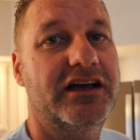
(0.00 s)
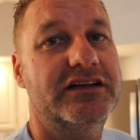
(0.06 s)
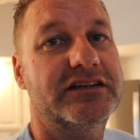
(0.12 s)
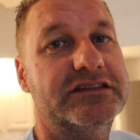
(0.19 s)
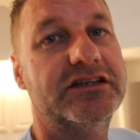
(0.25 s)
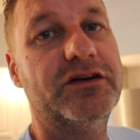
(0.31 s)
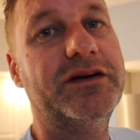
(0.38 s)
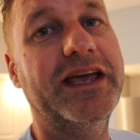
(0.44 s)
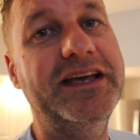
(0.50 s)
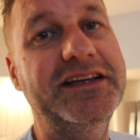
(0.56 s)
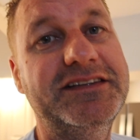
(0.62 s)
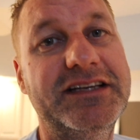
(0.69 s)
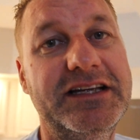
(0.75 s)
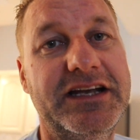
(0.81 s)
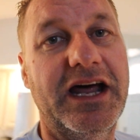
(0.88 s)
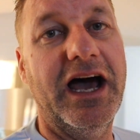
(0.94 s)
So
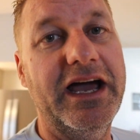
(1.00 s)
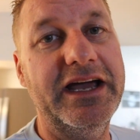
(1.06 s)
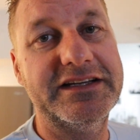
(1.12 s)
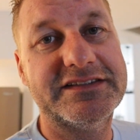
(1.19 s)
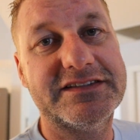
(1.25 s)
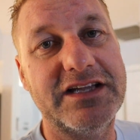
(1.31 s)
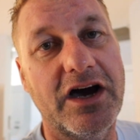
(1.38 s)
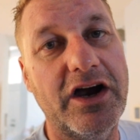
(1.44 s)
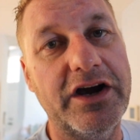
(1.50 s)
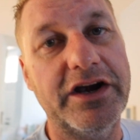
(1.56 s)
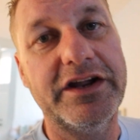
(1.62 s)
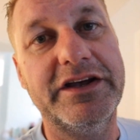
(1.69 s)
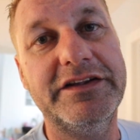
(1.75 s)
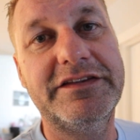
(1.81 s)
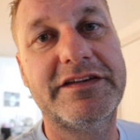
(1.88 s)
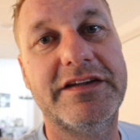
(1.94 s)
Casey and I
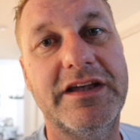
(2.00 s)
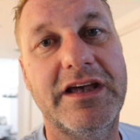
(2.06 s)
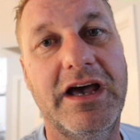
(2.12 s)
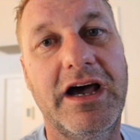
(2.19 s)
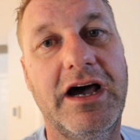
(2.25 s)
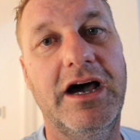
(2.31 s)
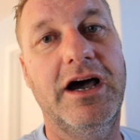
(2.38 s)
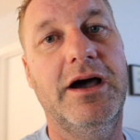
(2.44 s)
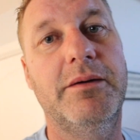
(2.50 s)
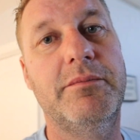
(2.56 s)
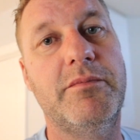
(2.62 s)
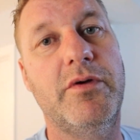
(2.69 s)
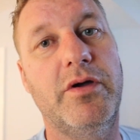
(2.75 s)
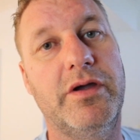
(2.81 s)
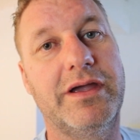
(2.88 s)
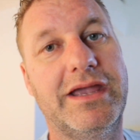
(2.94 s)
started
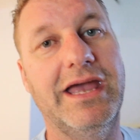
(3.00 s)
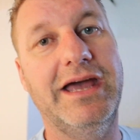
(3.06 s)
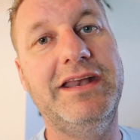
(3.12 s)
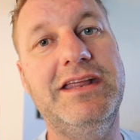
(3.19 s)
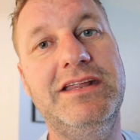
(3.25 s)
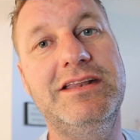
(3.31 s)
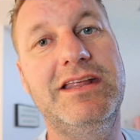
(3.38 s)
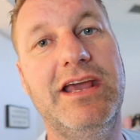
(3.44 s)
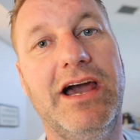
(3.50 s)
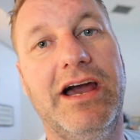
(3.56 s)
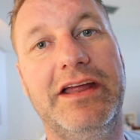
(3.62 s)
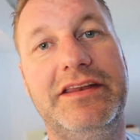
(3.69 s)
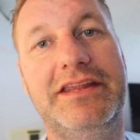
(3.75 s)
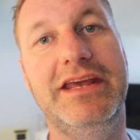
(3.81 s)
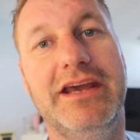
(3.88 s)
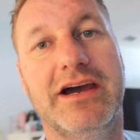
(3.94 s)
getting the
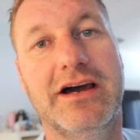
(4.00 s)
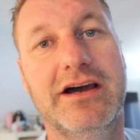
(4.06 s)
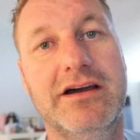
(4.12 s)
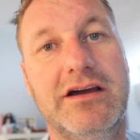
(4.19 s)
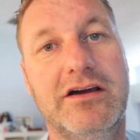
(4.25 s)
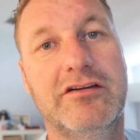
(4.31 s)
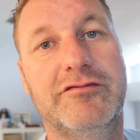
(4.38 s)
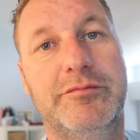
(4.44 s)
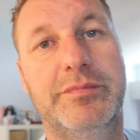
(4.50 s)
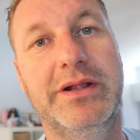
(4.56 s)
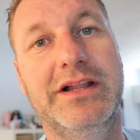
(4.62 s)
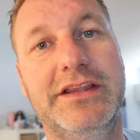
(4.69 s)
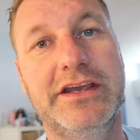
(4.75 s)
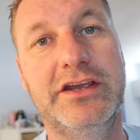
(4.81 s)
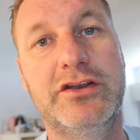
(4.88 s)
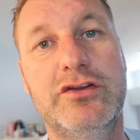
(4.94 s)
idea of
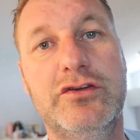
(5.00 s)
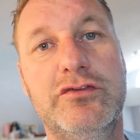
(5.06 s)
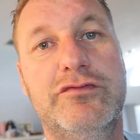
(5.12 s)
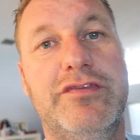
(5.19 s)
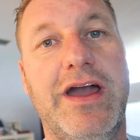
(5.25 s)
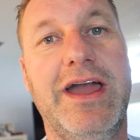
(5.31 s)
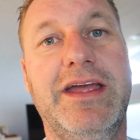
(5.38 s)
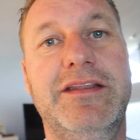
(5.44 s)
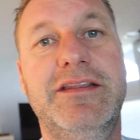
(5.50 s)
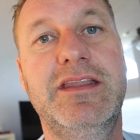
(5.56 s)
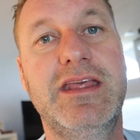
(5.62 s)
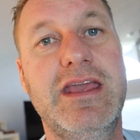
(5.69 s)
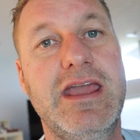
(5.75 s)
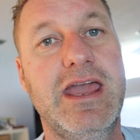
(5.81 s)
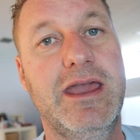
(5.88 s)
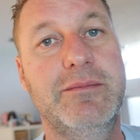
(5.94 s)
building a new van,
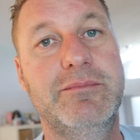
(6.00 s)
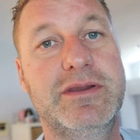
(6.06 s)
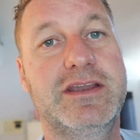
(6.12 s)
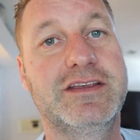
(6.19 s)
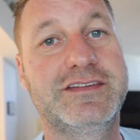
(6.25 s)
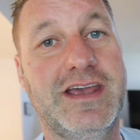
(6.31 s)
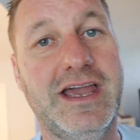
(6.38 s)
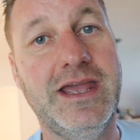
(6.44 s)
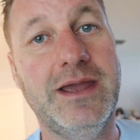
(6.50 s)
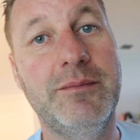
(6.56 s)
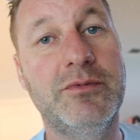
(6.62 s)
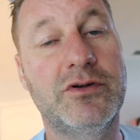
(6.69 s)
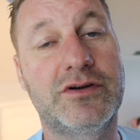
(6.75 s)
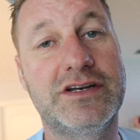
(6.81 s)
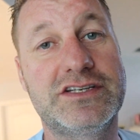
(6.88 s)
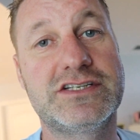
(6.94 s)
and because I am
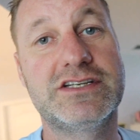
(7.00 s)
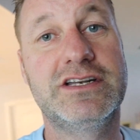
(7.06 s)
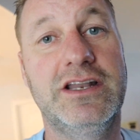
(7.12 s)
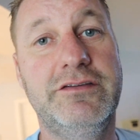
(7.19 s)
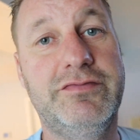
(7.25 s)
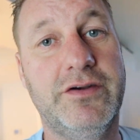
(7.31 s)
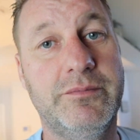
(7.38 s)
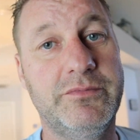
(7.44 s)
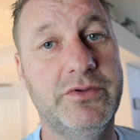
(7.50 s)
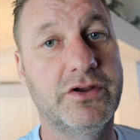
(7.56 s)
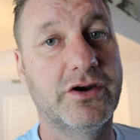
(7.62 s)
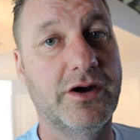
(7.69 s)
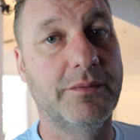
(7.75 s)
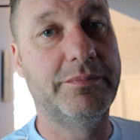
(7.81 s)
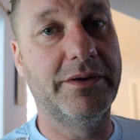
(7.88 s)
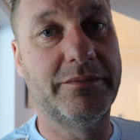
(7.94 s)
originally from
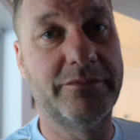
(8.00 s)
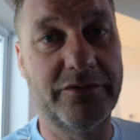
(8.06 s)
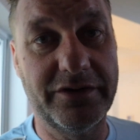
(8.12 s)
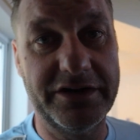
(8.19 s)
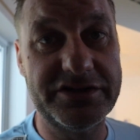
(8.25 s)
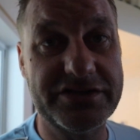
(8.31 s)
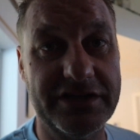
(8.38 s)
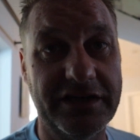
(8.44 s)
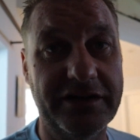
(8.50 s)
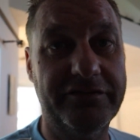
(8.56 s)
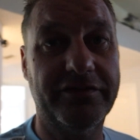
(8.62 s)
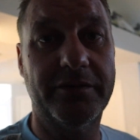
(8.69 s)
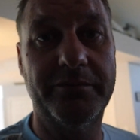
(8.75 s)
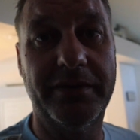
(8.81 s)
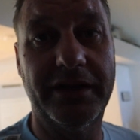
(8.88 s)
Europe, I'm originally from